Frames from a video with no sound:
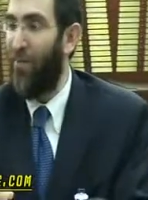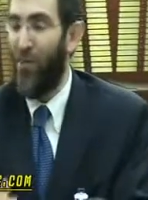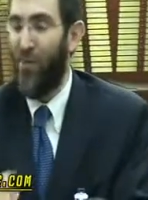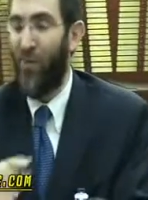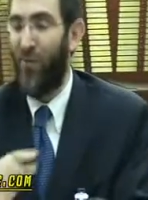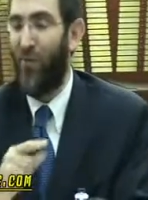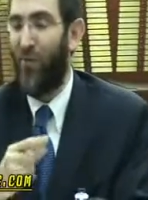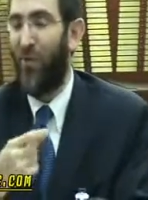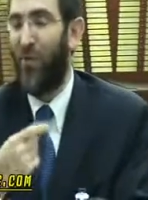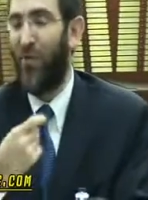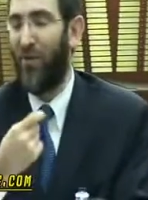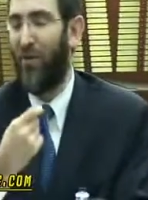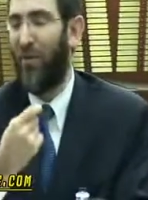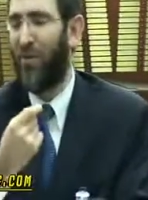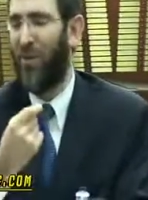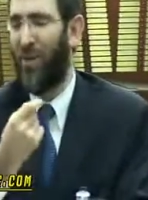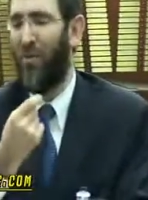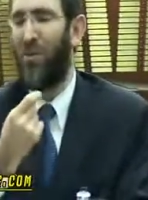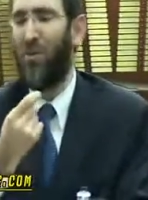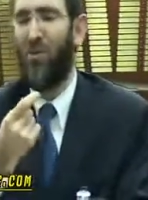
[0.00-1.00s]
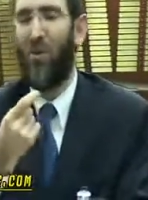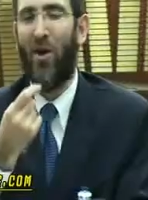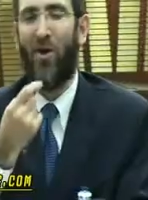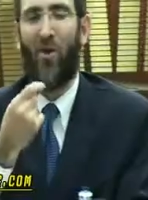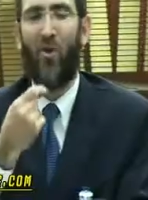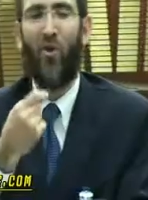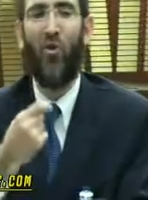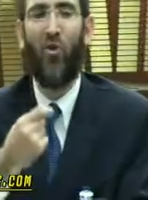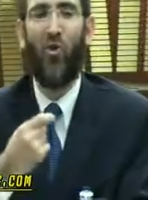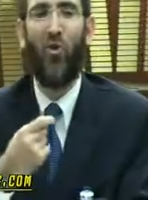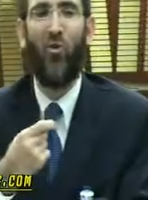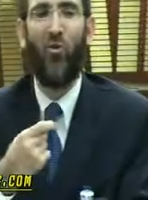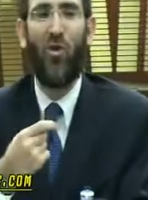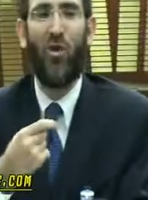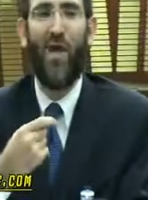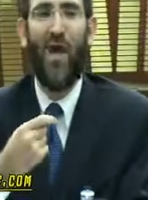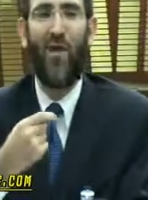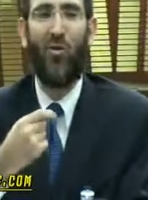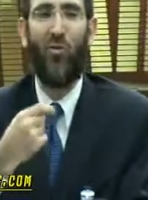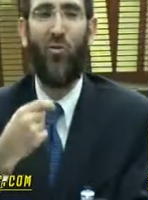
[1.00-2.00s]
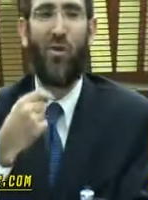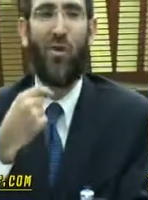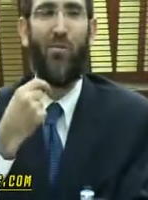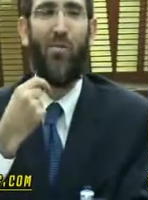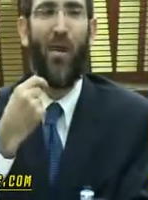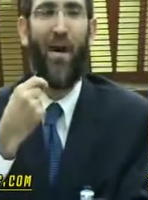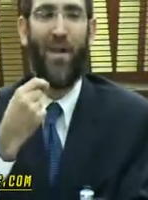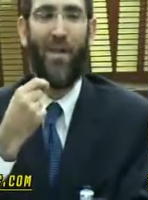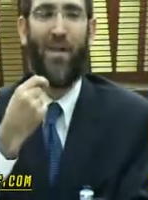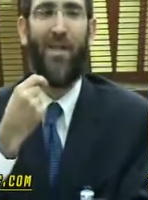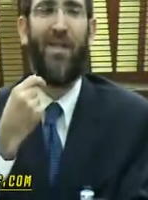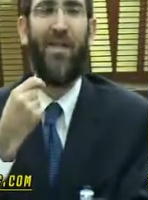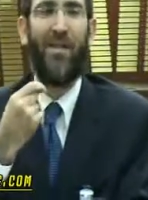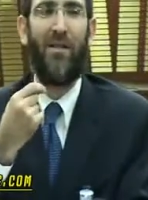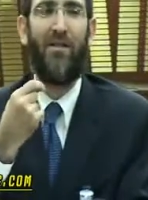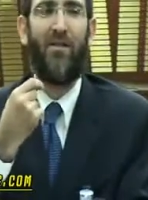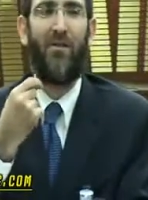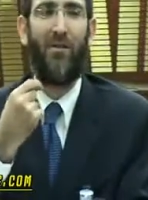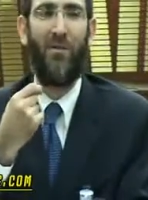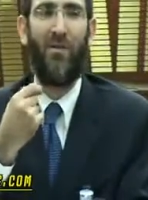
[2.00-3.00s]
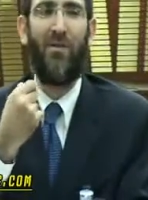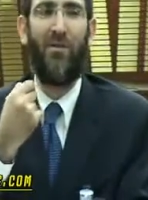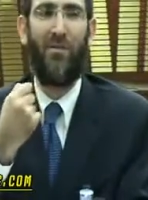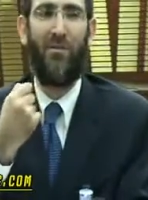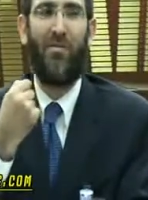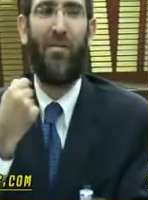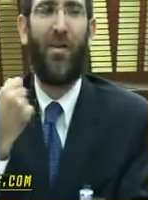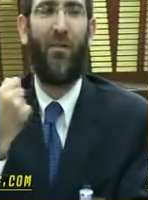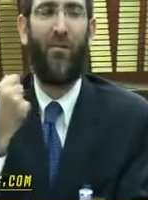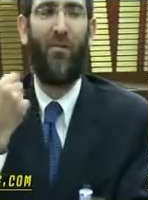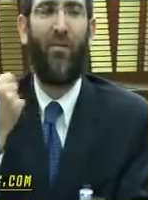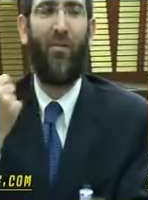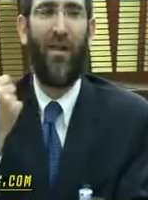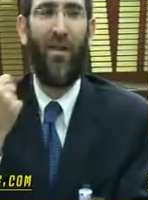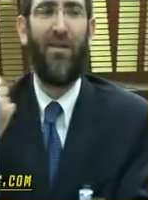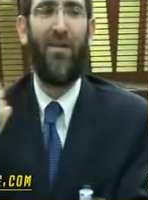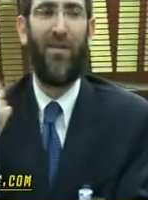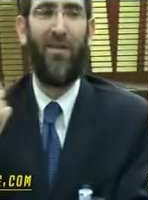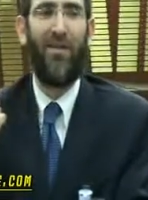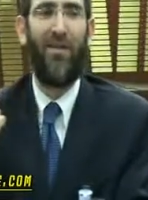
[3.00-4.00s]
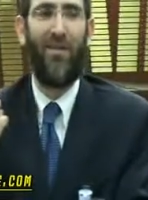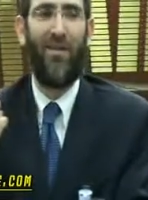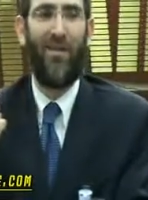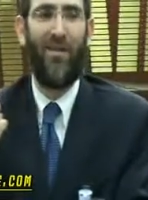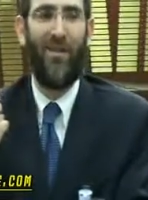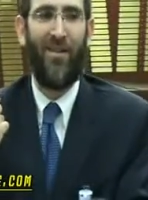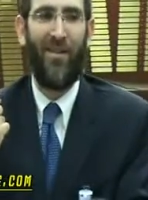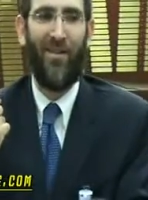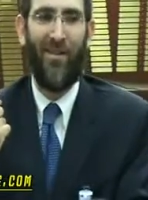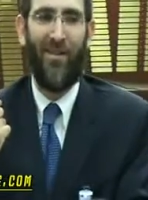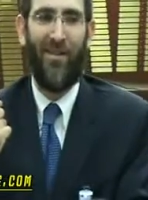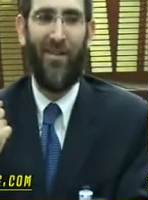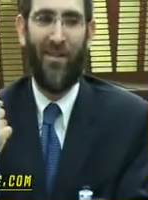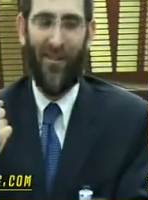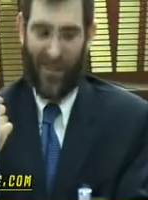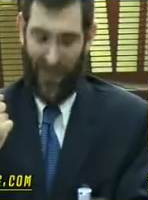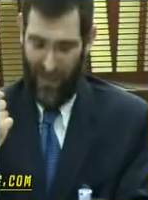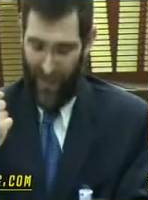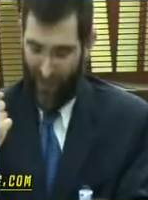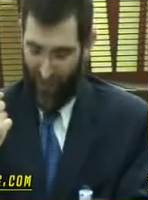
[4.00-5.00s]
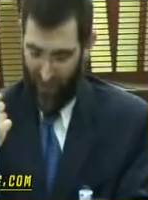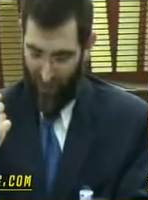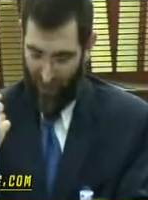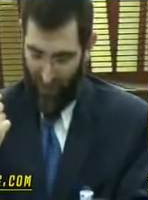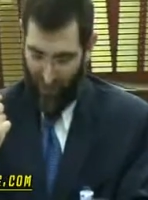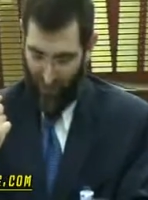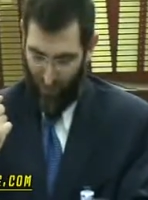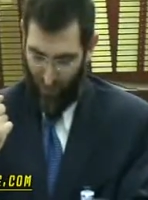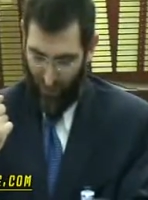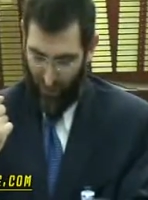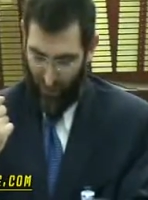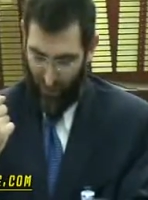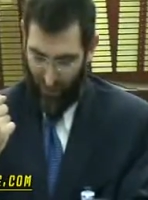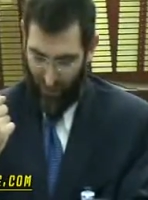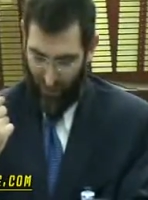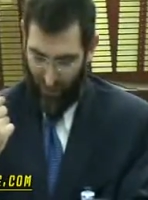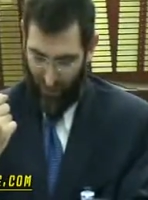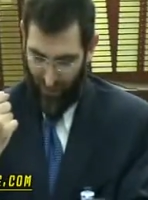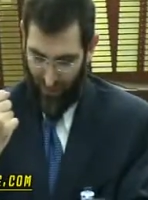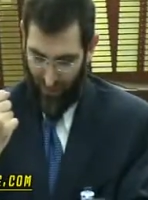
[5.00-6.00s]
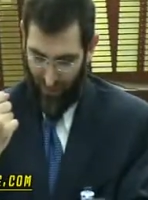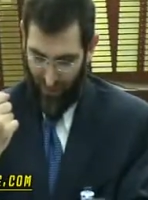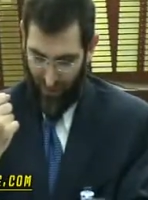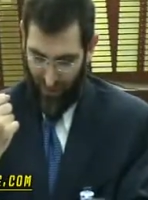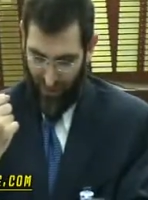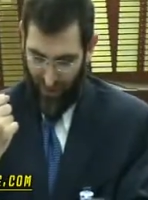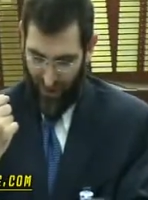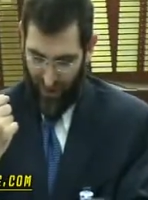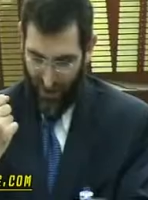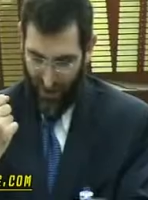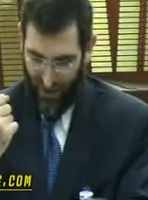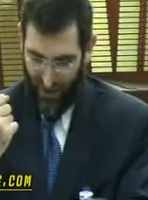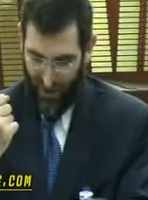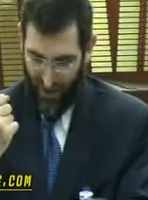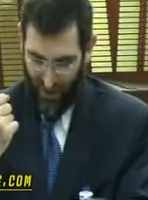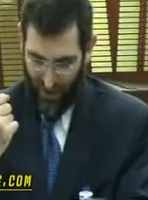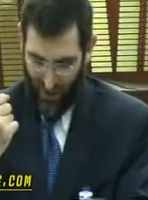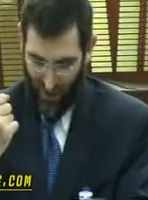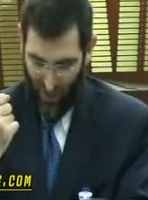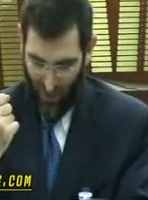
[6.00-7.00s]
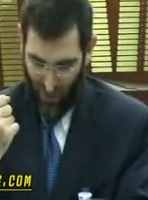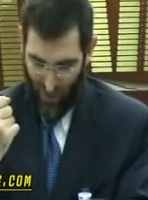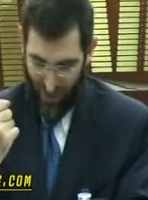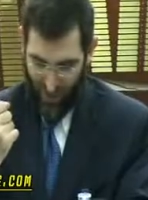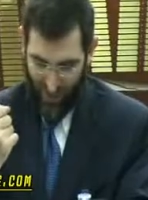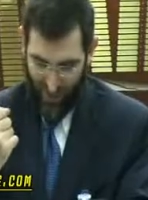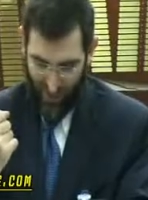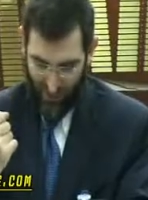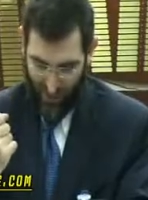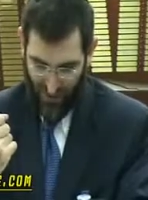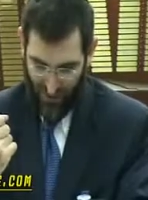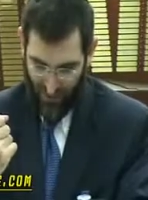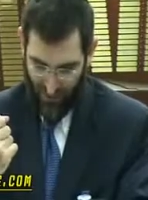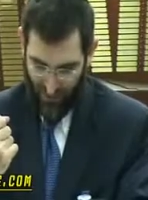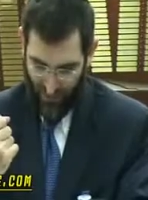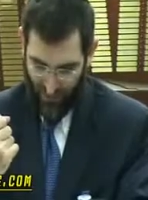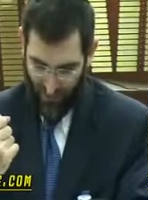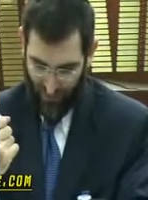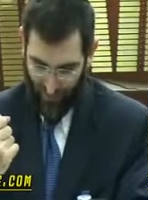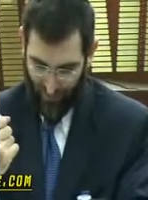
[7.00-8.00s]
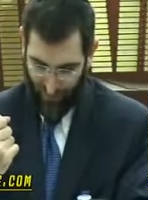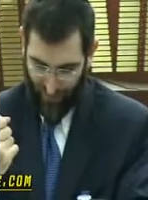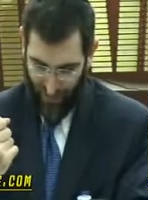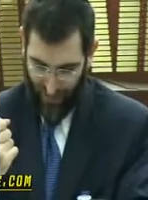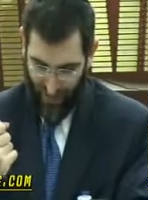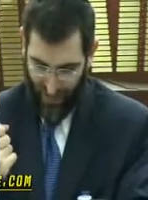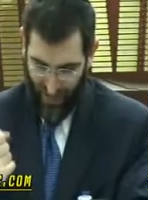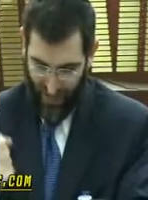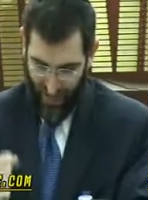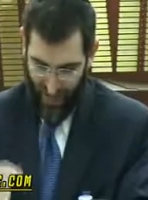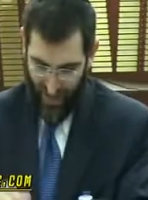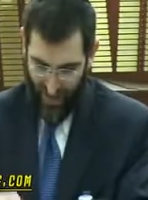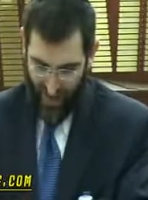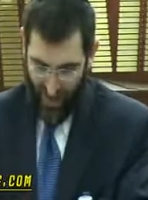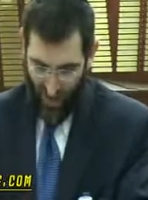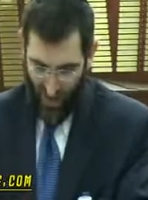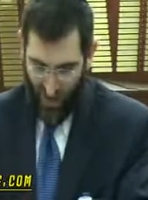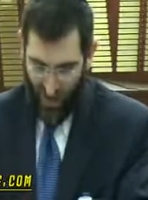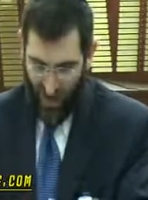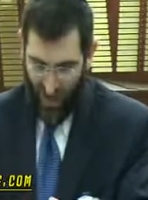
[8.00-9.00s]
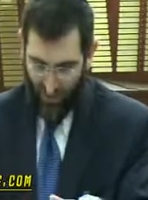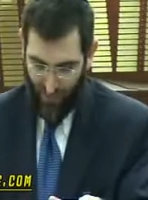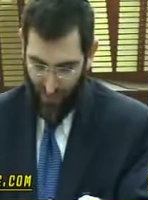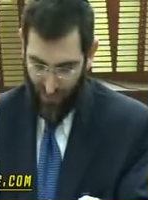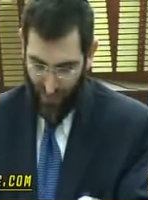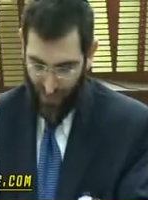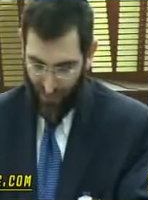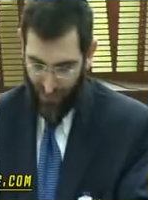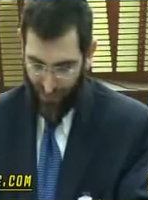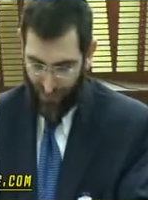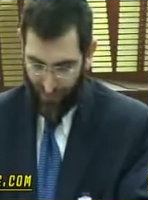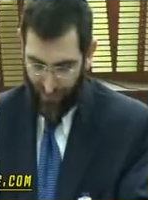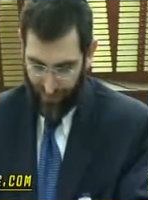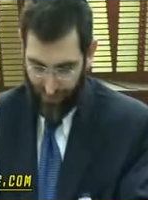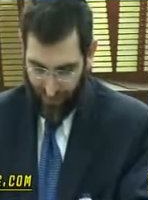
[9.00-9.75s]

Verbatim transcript: And when you feel someone's trying to hurt you, the natural response is to self defense. This guy was very brilliant. He comes three times. Now, what happens?